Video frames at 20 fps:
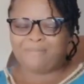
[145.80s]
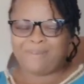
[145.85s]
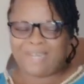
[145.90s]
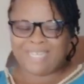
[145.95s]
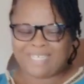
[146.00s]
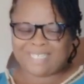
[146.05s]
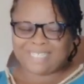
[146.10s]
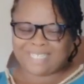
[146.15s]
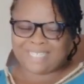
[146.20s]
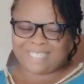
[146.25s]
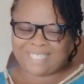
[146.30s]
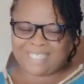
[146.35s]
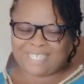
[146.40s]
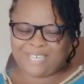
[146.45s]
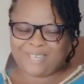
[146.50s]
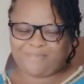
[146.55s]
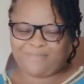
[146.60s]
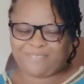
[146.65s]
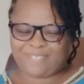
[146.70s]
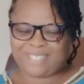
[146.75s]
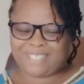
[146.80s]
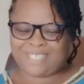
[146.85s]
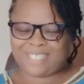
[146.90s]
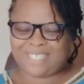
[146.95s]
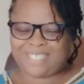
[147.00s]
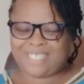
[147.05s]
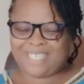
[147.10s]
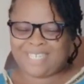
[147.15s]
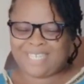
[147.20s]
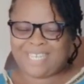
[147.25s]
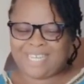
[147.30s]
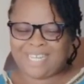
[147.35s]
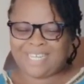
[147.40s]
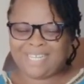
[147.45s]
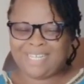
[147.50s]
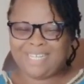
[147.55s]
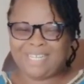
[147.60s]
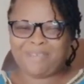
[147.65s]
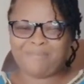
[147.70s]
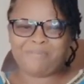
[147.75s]
Bless these gifts in
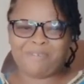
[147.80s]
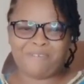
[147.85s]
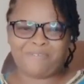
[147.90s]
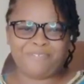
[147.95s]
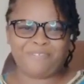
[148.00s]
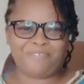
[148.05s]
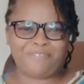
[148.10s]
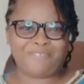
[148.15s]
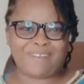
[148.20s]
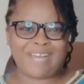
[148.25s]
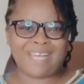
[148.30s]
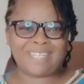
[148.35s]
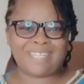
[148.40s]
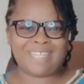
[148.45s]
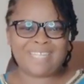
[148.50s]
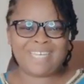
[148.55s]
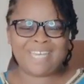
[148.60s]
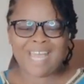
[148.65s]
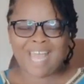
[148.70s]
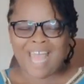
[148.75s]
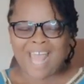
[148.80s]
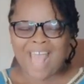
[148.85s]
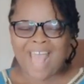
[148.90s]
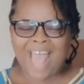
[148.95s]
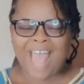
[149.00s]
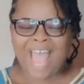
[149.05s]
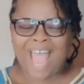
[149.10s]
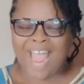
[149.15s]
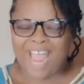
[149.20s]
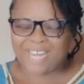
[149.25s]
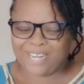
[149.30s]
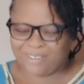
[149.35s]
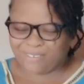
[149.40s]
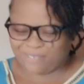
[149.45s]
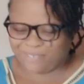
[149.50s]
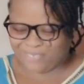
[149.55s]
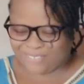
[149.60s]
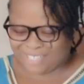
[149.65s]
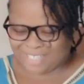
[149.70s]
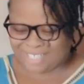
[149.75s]
the name of the Father and
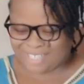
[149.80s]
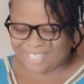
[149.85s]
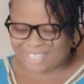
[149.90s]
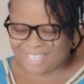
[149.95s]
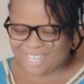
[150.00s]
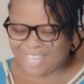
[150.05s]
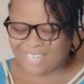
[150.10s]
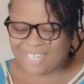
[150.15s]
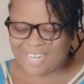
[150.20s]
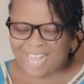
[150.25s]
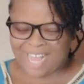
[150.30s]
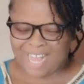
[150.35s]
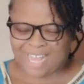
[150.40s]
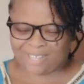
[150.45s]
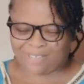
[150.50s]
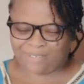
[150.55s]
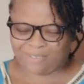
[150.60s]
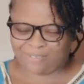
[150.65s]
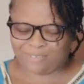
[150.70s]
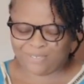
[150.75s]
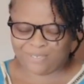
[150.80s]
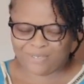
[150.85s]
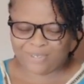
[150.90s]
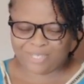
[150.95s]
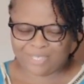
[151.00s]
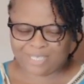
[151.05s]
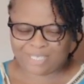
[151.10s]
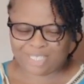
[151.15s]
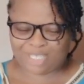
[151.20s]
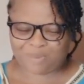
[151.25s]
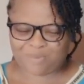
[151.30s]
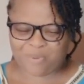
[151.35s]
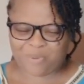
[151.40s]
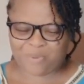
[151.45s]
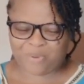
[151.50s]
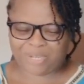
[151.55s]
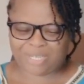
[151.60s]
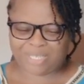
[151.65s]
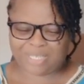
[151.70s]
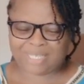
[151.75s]
of the Son and of the Holy
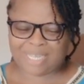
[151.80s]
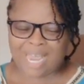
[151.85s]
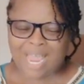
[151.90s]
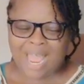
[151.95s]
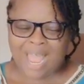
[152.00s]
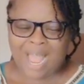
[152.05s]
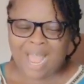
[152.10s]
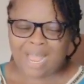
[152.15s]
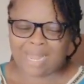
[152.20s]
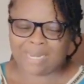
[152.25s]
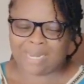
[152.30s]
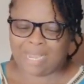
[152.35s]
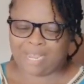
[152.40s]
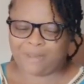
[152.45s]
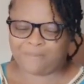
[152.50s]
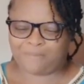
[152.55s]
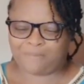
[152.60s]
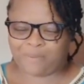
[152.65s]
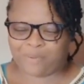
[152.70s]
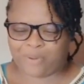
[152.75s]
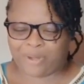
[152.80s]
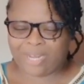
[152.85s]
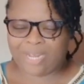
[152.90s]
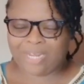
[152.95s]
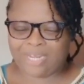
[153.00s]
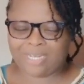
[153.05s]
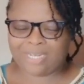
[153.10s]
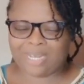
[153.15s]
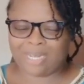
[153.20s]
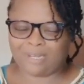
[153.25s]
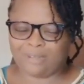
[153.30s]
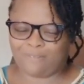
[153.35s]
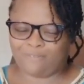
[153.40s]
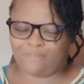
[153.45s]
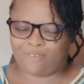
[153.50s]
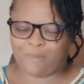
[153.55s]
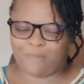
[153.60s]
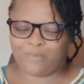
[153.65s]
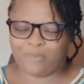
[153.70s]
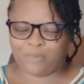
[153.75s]
Spirit. And I pray that
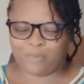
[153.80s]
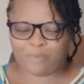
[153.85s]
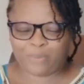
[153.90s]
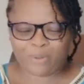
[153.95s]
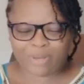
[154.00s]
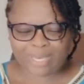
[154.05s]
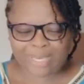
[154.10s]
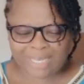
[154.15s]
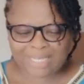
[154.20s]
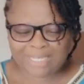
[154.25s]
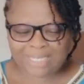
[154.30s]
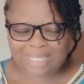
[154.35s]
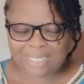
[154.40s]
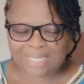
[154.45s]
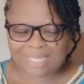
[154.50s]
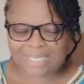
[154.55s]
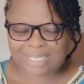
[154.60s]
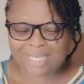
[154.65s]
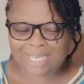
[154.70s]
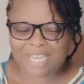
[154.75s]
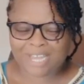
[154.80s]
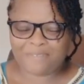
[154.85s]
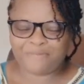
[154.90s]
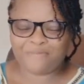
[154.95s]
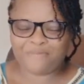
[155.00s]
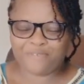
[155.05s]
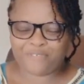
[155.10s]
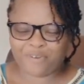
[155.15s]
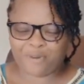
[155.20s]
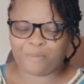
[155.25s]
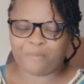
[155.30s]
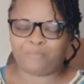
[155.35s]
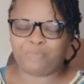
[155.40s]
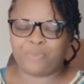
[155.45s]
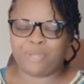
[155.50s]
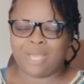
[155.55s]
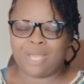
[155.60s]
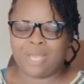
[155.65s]
from the pocket it came from,